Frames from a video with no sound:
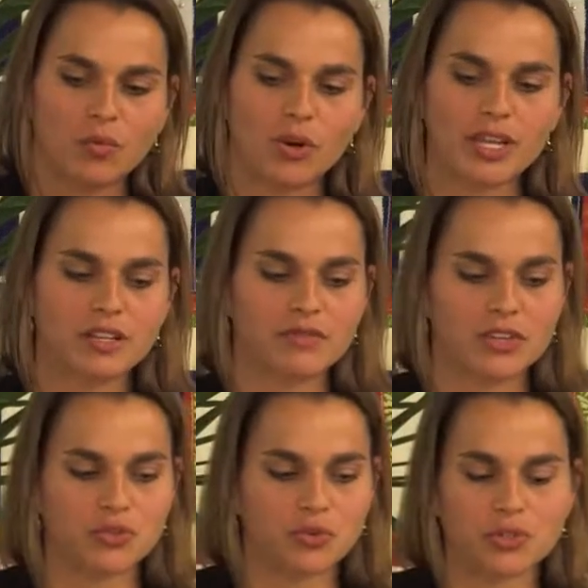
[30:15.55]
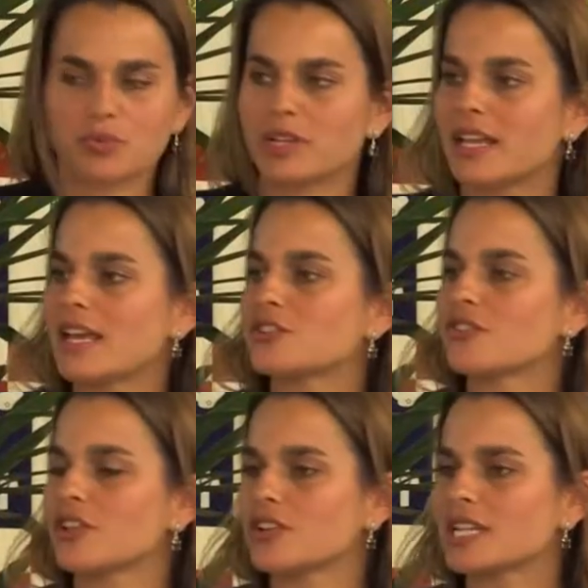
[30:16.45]
where individuals would
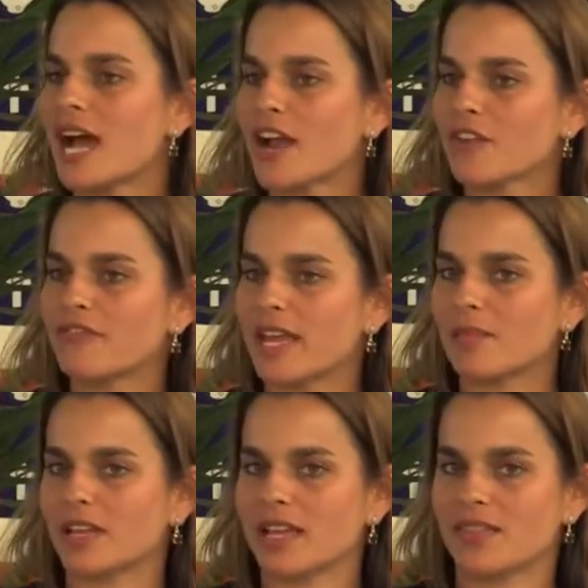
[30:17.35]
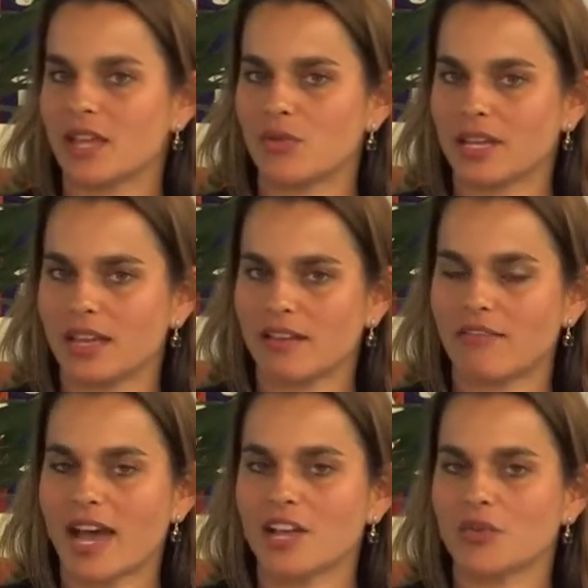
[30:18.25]
enter their entire family and they would get
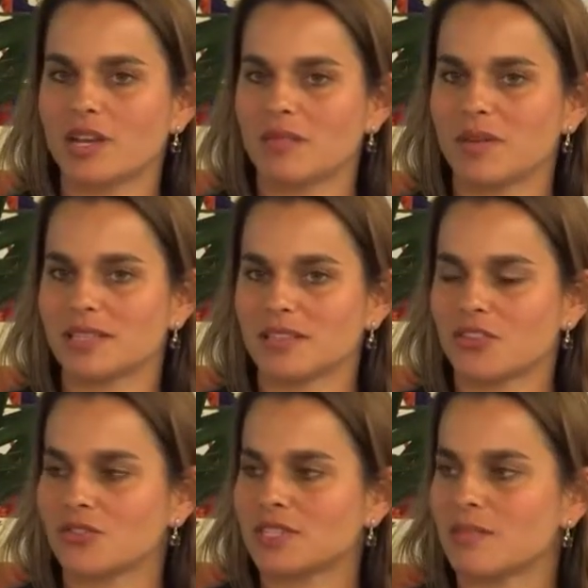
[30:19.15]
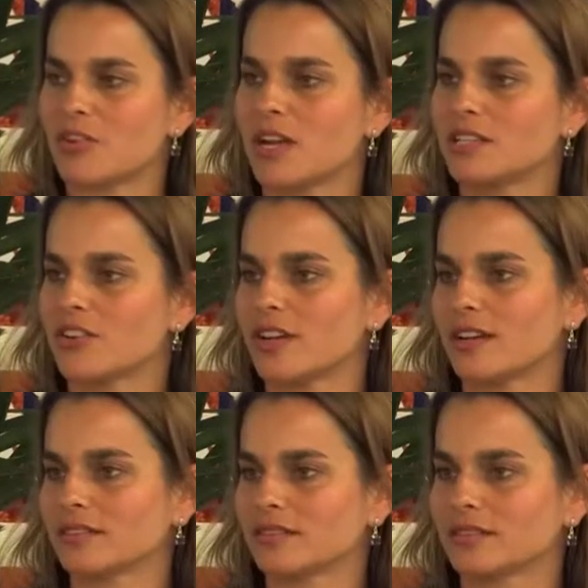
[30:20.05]
evaluated based on those same
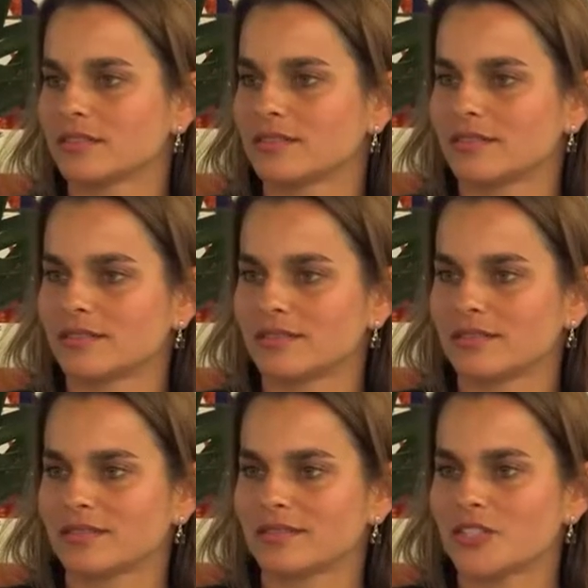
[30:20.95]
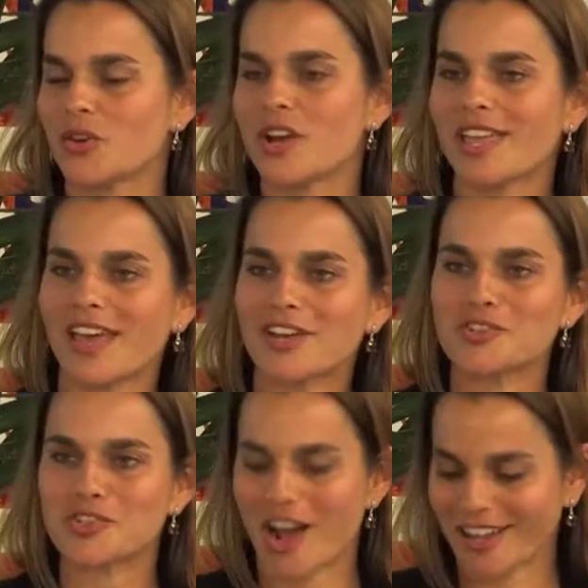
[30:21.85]
criteria. So again,
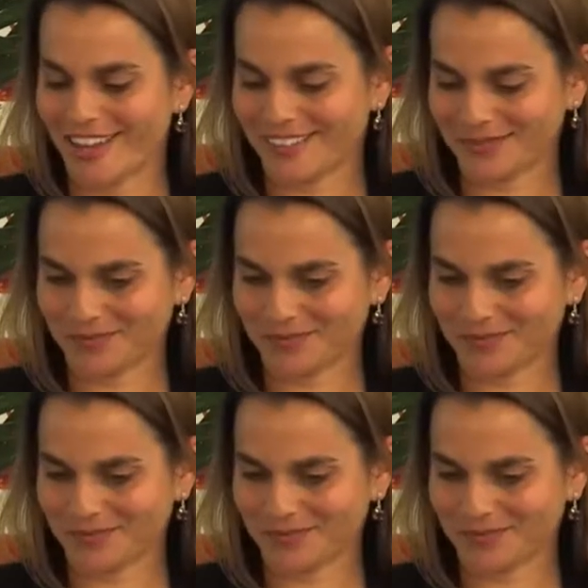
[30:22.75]
shocking.